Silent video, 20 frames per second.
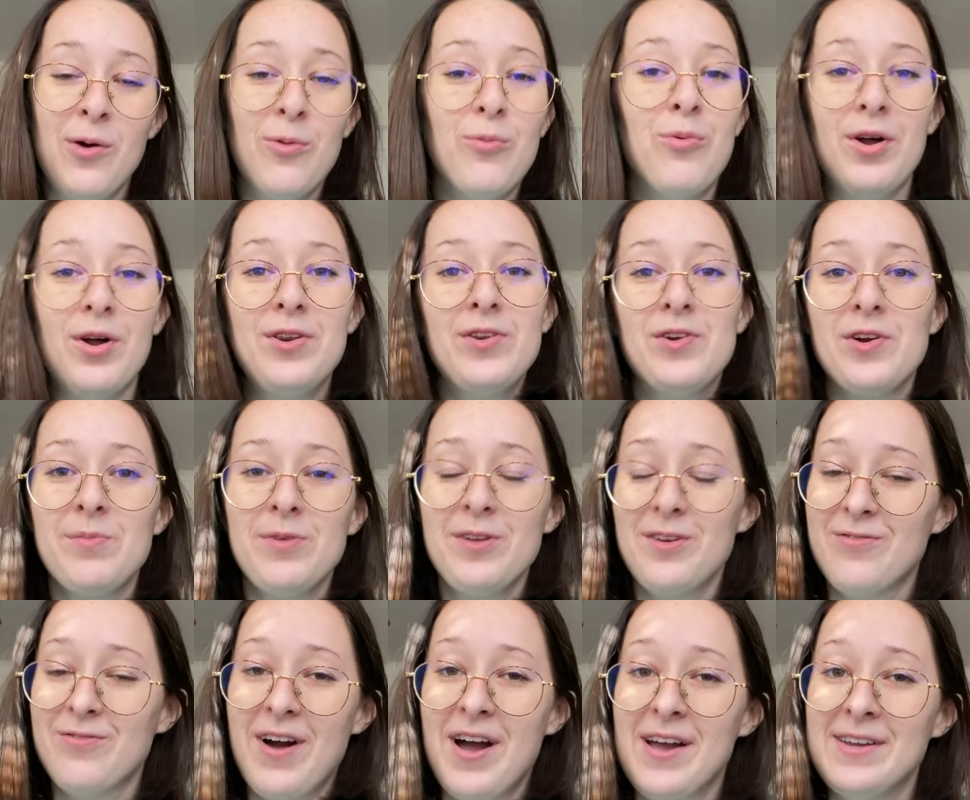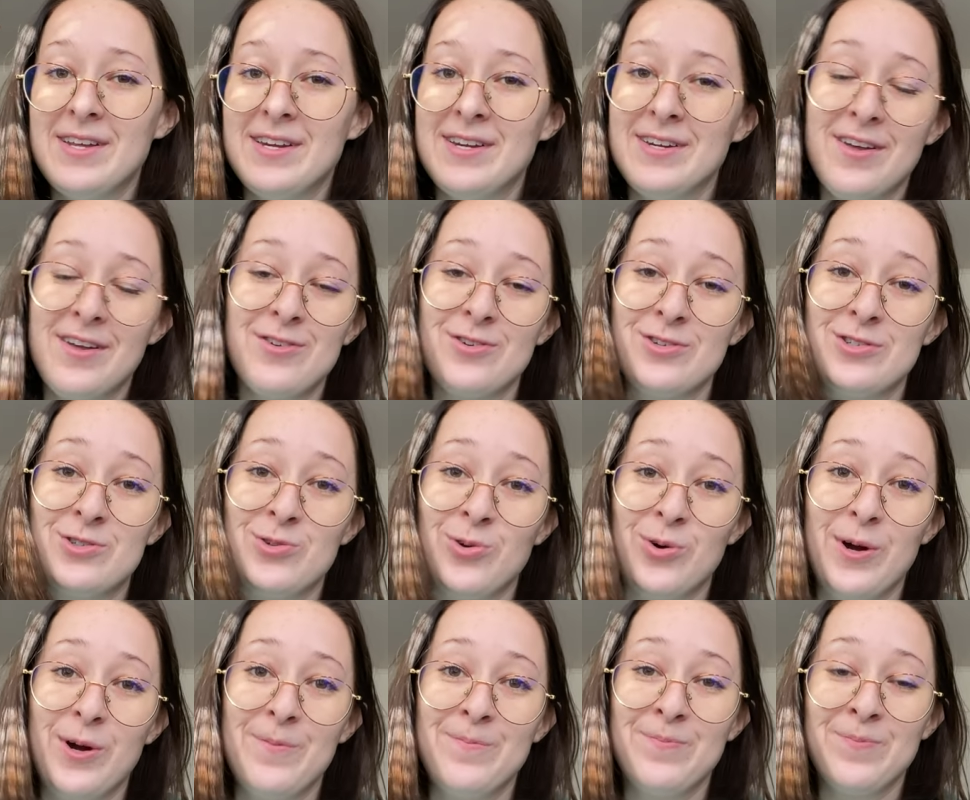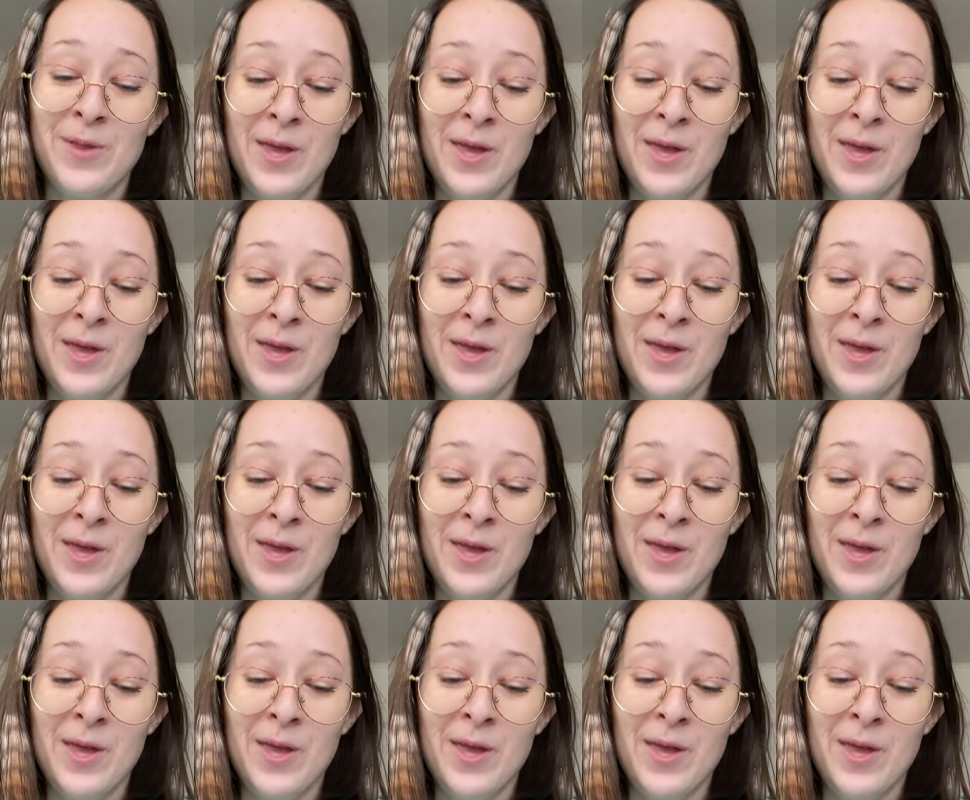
wouldn't normally find at another store.